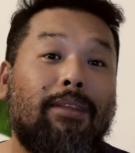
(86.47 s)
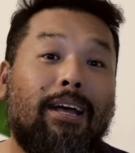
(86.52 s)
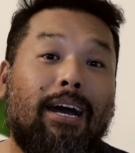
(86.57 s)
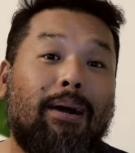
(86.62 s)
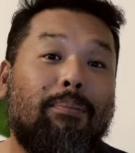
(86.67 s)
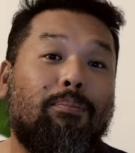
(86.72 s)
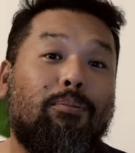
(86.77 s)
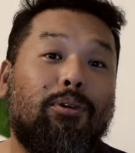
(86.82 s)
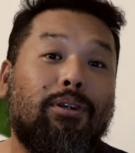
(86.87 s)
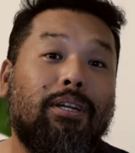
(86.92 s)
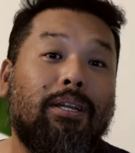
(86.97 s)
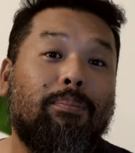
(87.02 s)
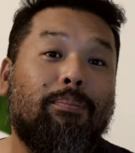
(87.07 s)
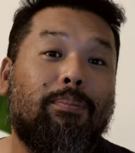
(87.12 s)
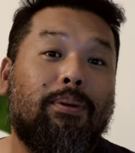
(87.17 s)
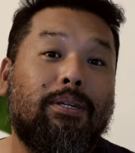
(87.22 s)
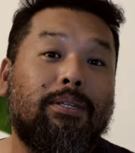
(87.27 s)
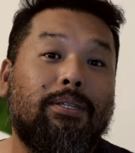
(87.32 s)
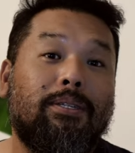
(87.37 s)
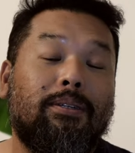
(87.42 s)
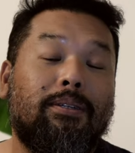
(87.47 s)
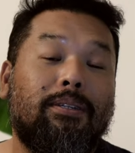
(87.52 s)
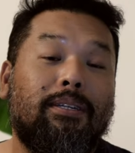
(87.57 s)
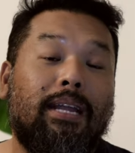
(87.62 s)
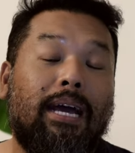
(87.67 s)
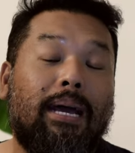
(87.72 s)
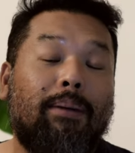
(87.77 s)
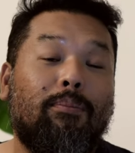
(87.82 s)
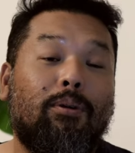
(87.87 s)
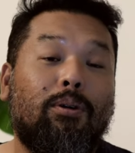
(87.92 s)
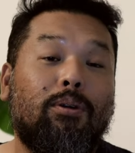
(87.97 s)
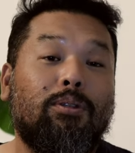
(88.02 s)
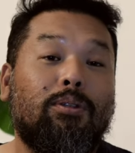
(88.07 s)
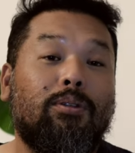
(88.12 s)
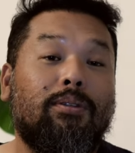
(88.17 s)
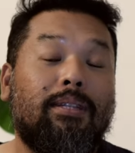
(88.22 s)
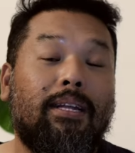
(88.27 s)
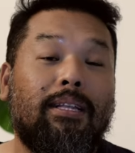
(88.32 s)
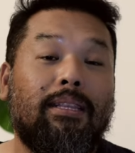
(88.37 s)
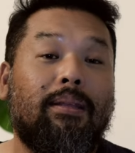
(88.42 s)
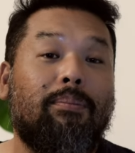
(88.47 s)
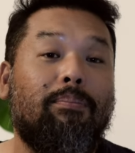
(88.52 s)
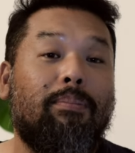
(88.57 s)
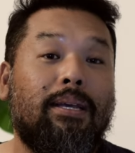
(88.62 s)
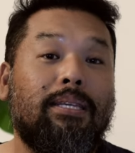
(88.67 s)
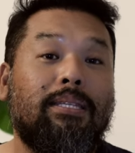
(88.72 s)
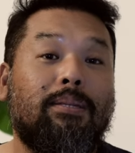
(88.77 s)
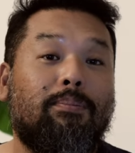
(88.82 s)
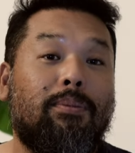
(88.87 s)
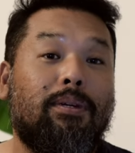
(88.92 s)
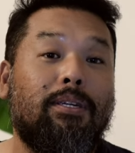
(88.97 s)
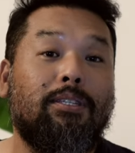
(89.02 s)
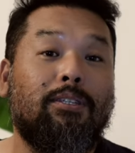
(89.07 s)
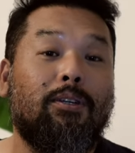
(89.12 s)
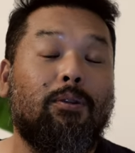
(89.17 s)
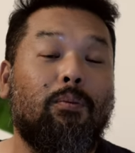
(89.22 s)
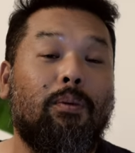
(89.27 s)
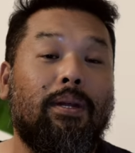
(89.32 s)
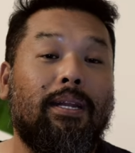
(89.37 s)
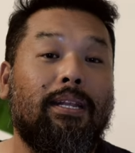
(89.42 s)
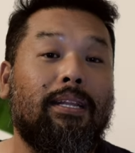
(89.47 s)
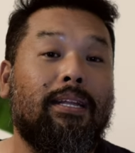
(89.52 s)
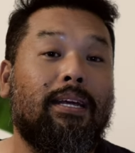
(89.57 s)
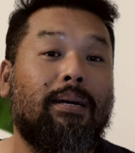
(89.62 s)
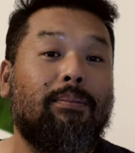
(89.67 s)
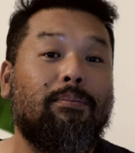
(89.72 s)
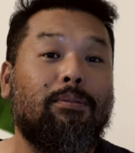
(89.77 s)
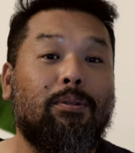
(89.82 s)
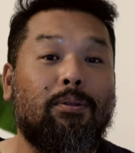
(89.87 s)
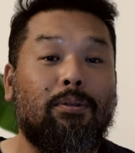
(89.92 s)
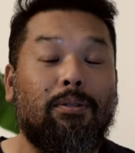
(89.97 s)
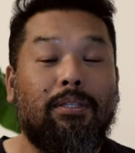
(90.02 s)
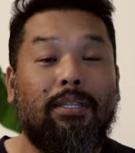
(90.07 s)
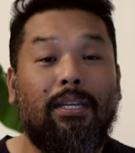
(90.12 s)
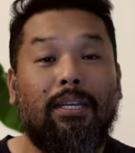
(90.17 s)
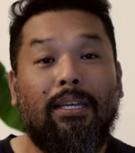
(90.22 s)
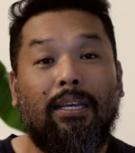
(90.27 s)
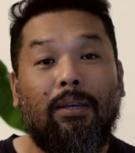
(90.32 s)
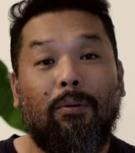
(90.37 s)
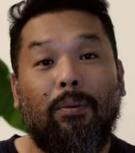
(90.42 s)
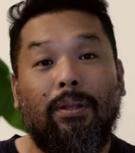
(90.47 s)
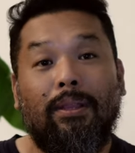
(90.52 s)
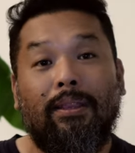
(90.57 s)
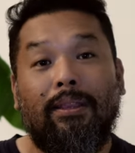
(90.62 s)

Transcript: I'm not a morning person. I'm also not the best person when it comes to sticking